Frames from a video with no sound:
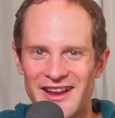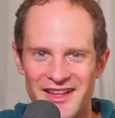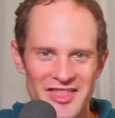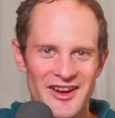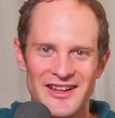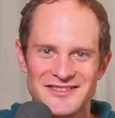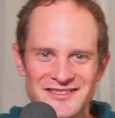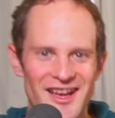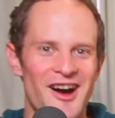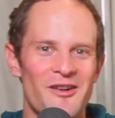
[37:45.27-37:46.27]
and it either gets
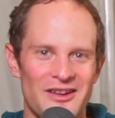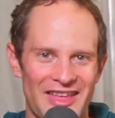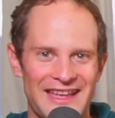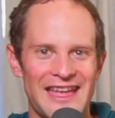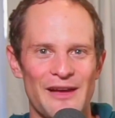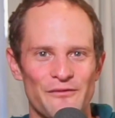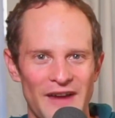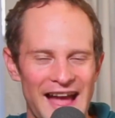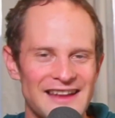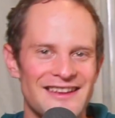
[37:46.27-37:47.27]
slow or they can't
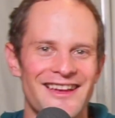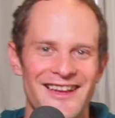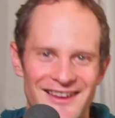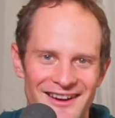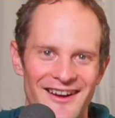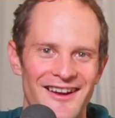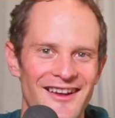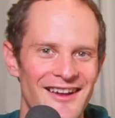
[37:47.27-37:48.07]
find it, or